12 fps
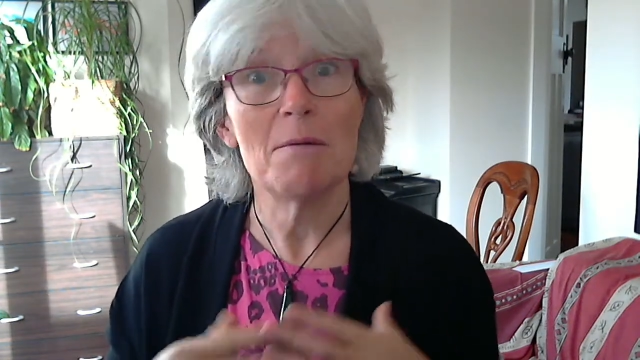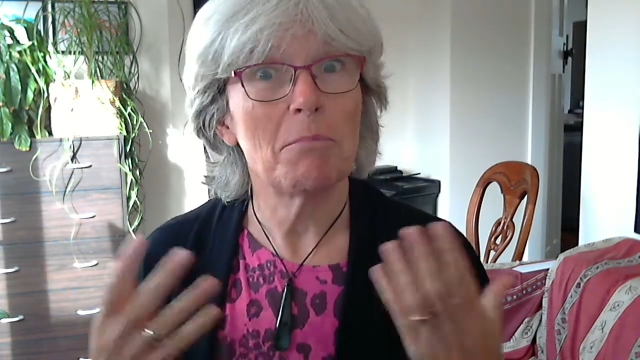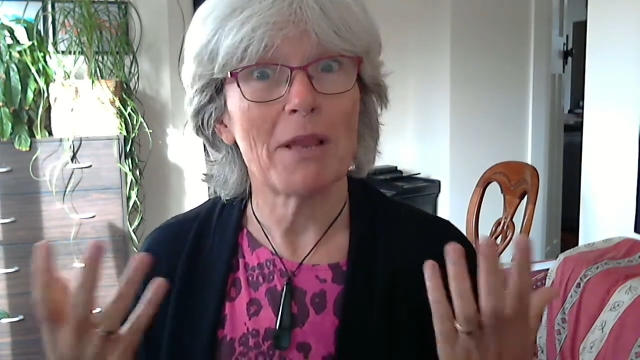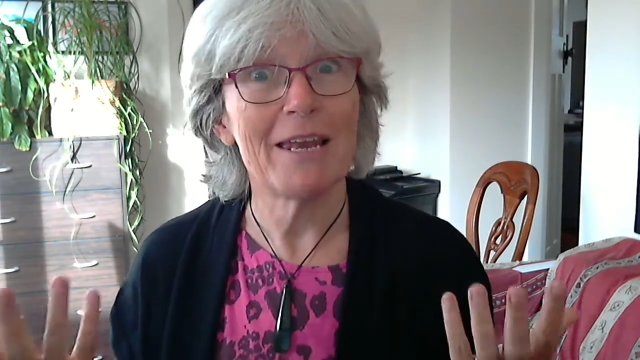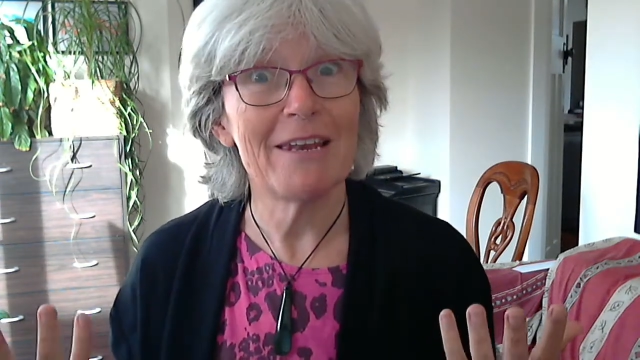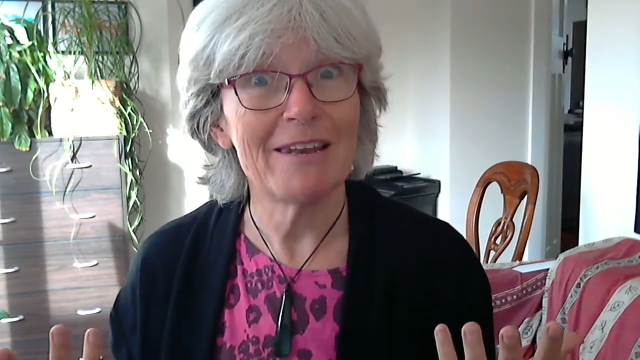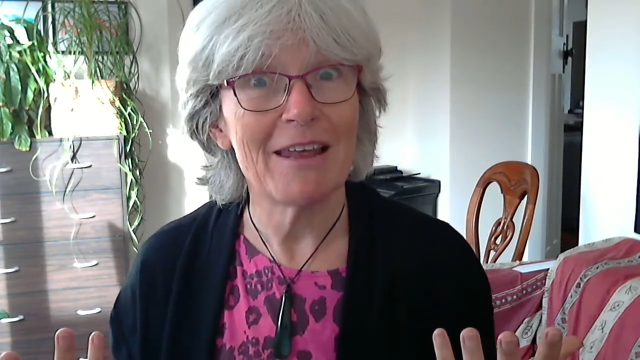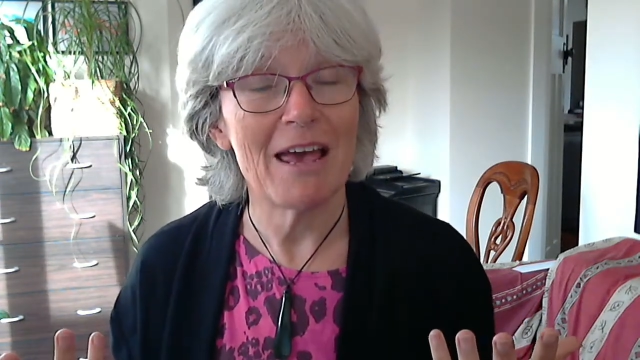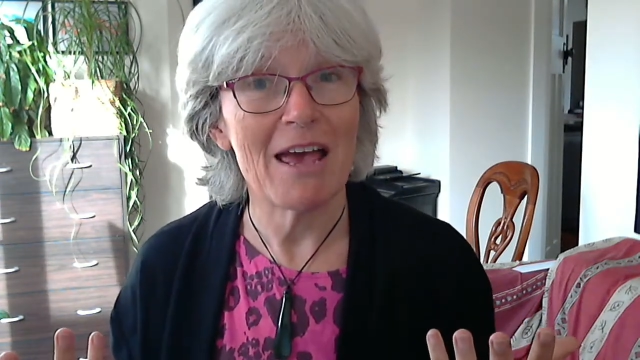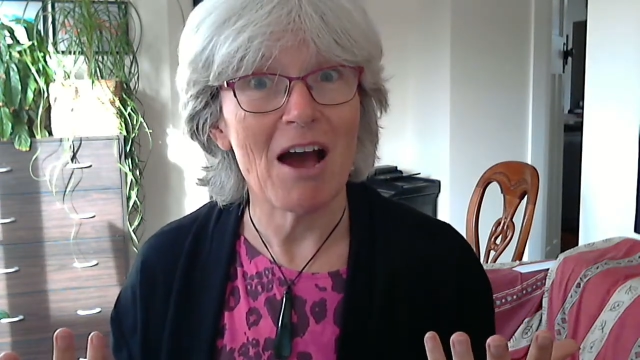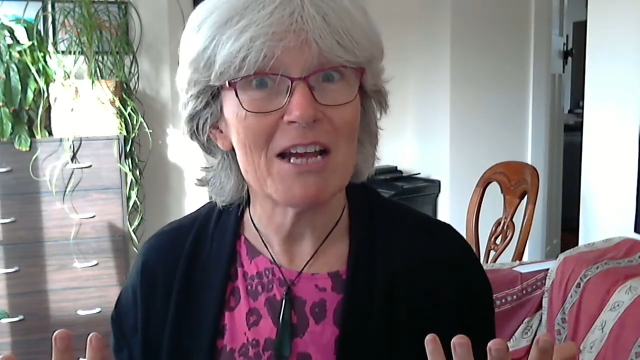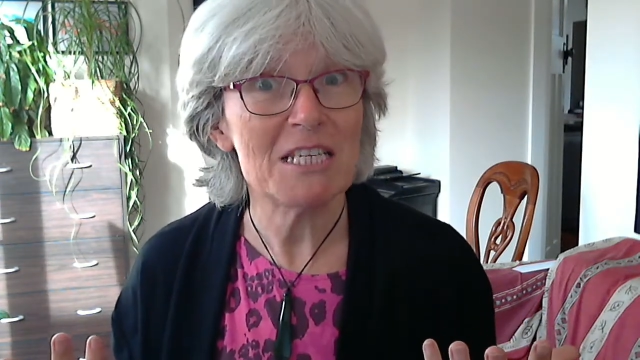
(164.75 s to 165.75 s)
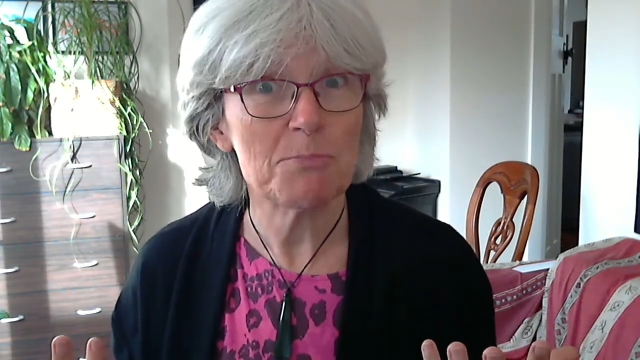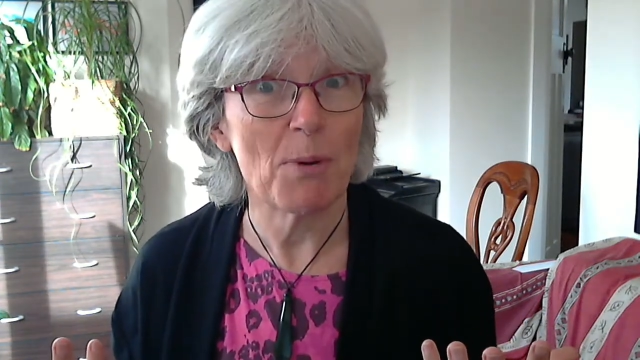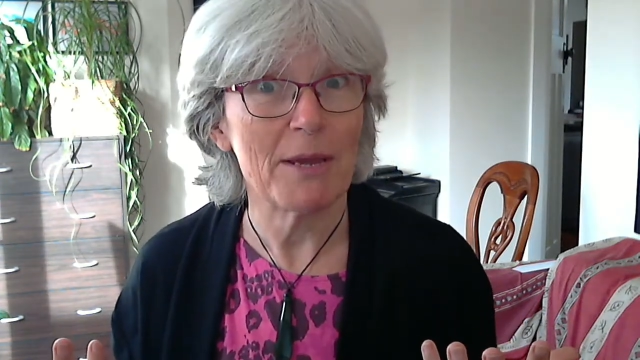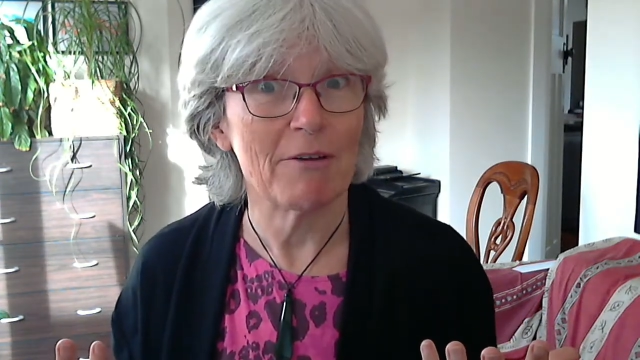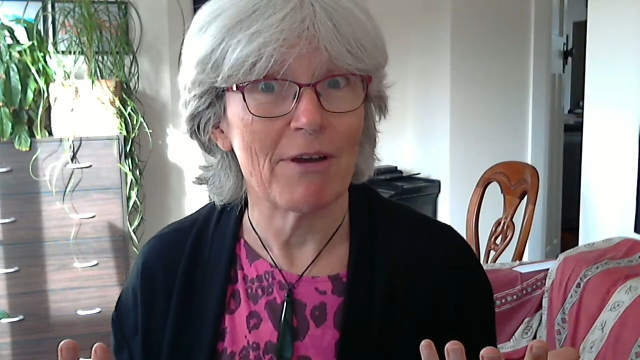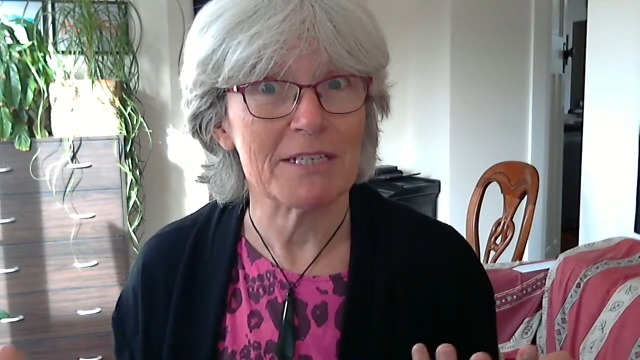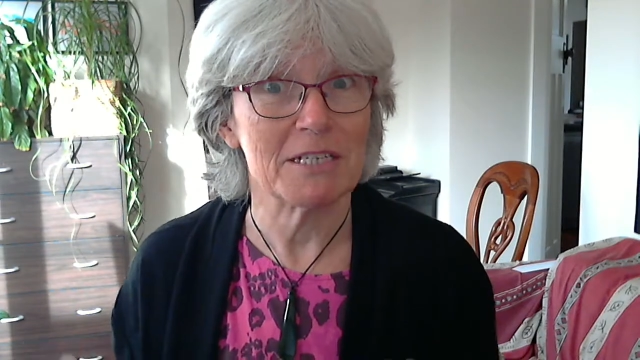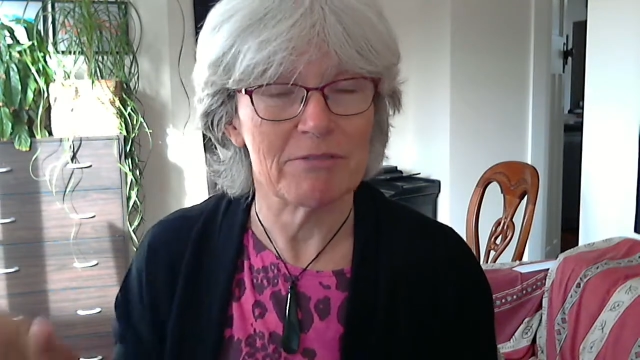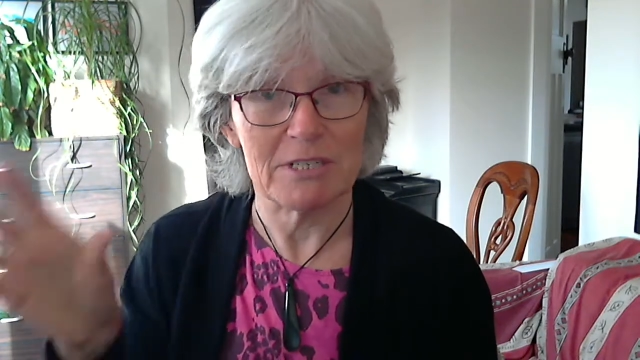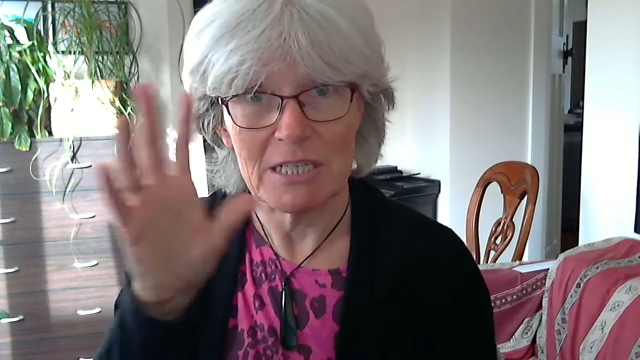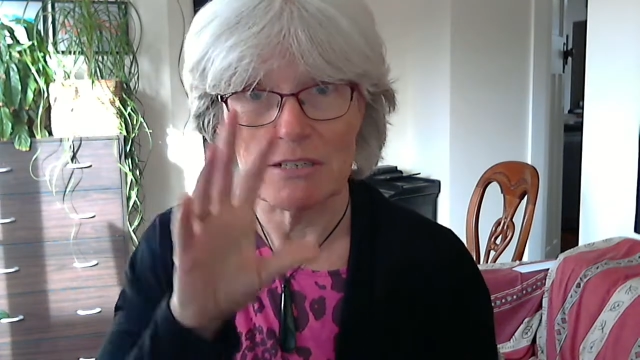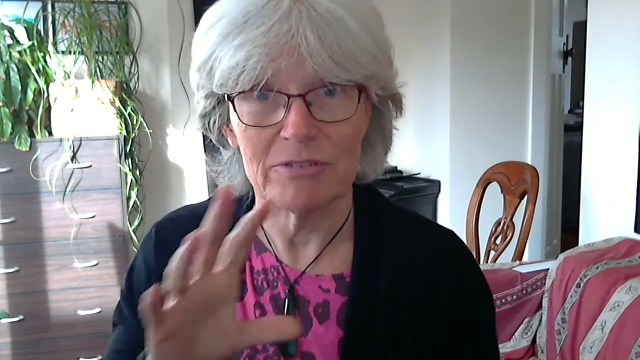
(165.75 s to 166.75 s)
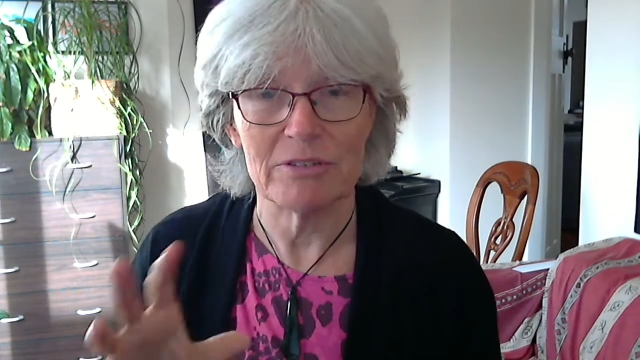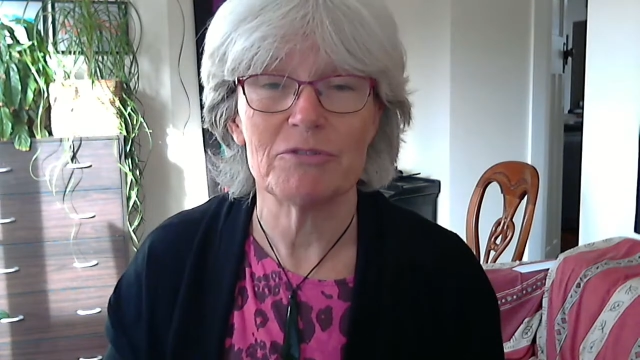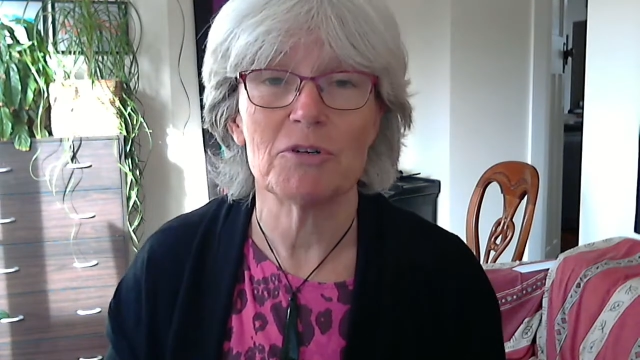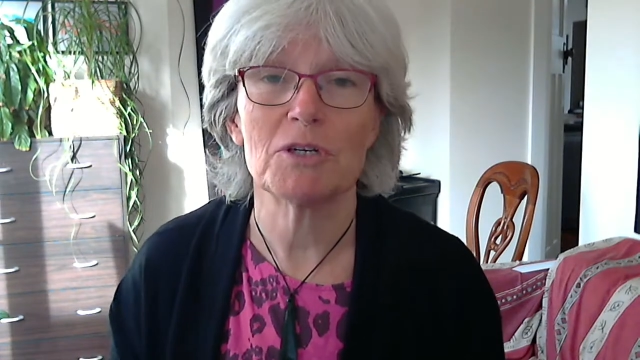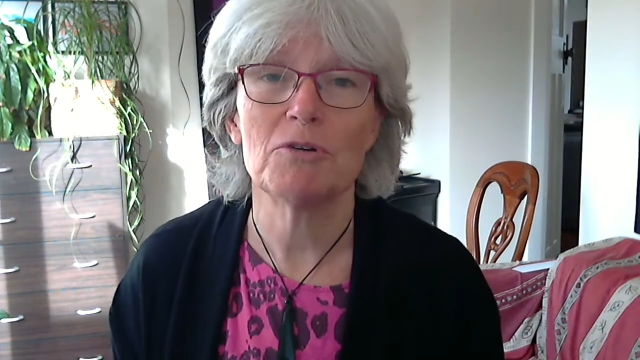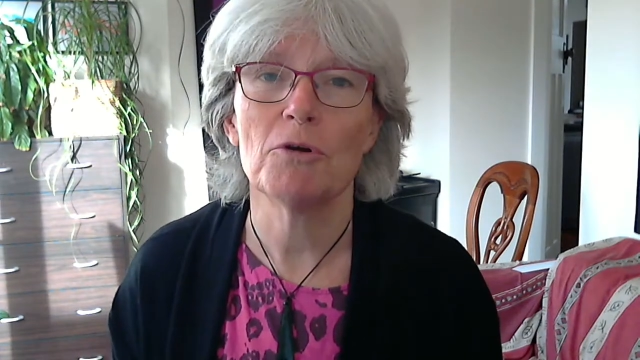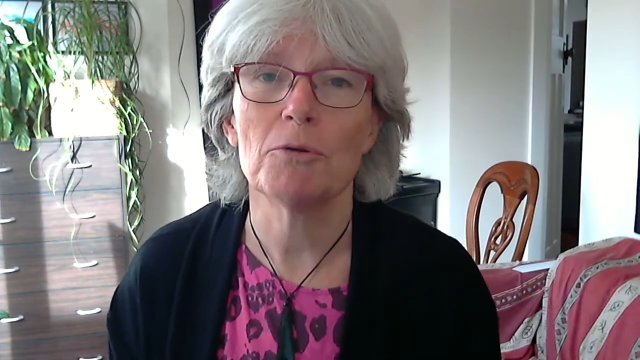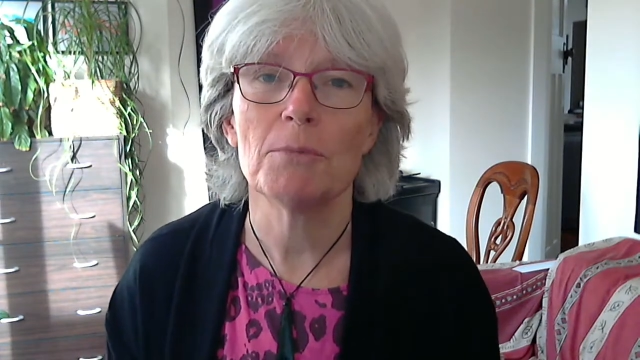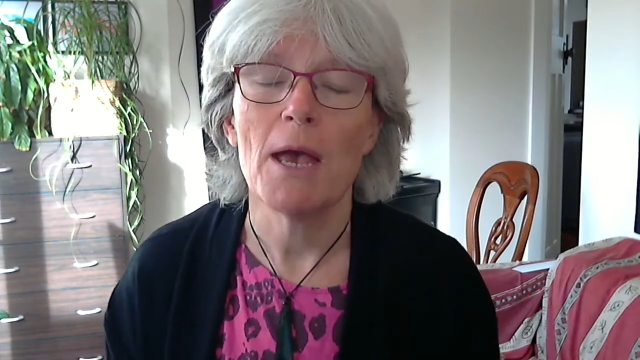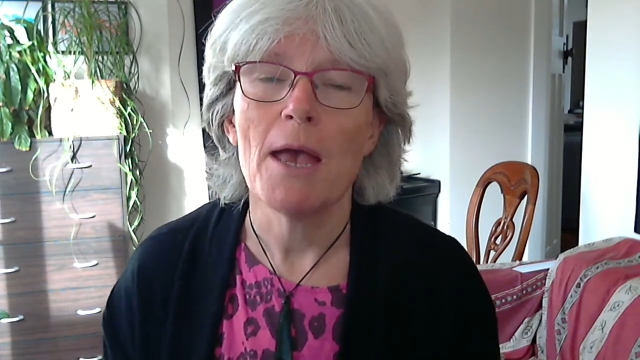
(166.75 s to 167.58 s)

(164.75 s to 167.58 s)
Plan an icebreaker activity if you've got a group,